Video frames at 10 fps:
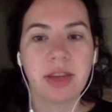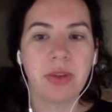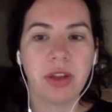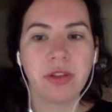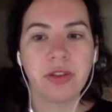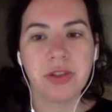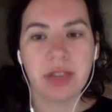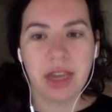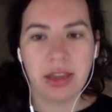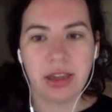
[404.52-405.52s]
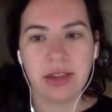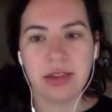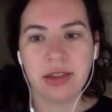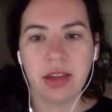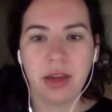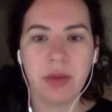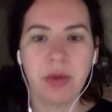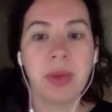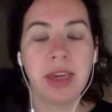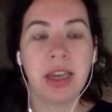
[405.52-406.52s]
For example, all of you seeing this
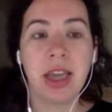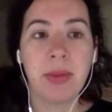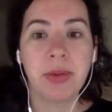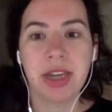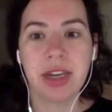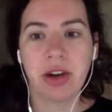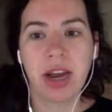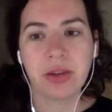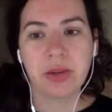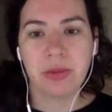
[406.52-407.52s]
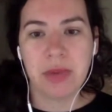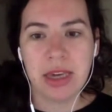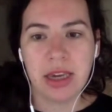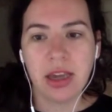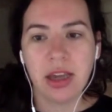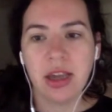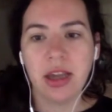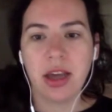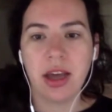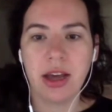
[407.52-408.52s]
or being able to interact with me.
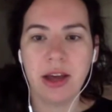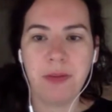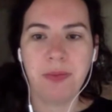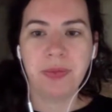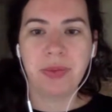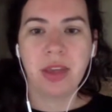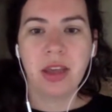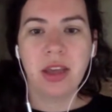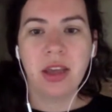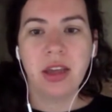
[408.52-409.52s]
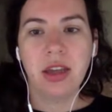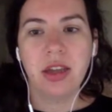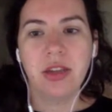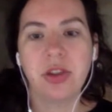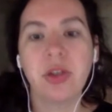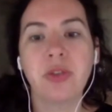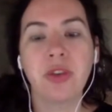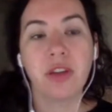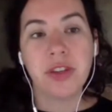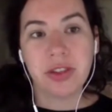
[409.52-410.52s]

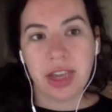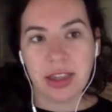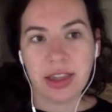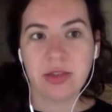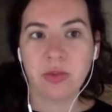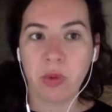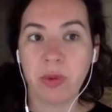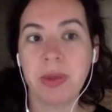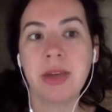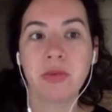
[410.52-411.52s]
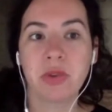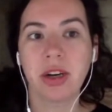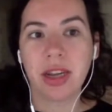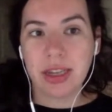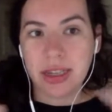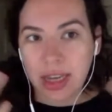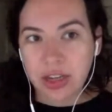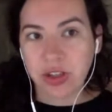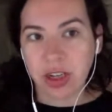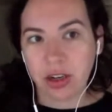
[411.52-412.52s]
So for all of you seeing this, what would be a more
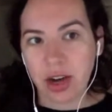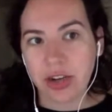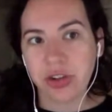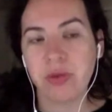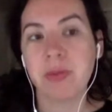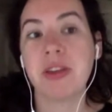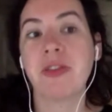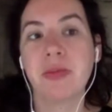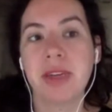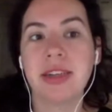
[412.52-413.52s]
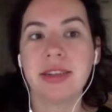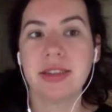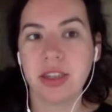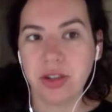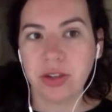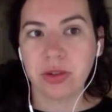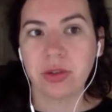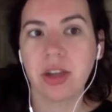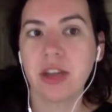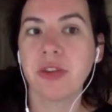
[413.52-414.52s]
engaging interaction would be for me to see
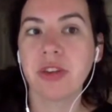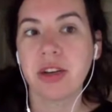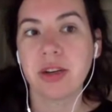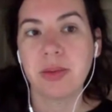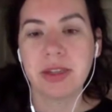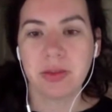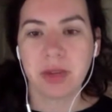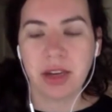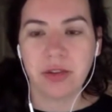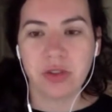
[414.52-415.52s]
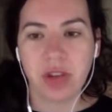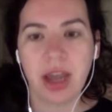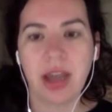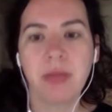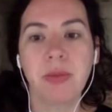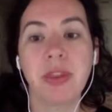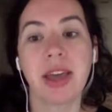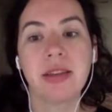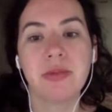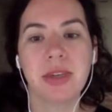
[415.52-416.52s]
you and for there to be some kind of chat,
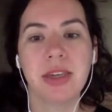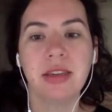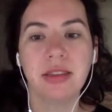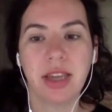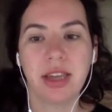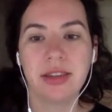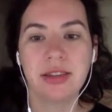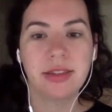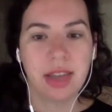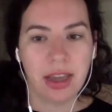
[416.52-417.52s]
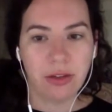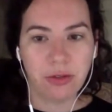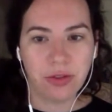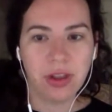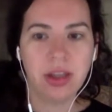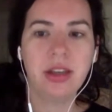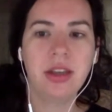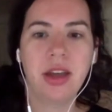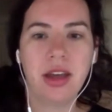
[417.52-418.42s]
but that can be less safe.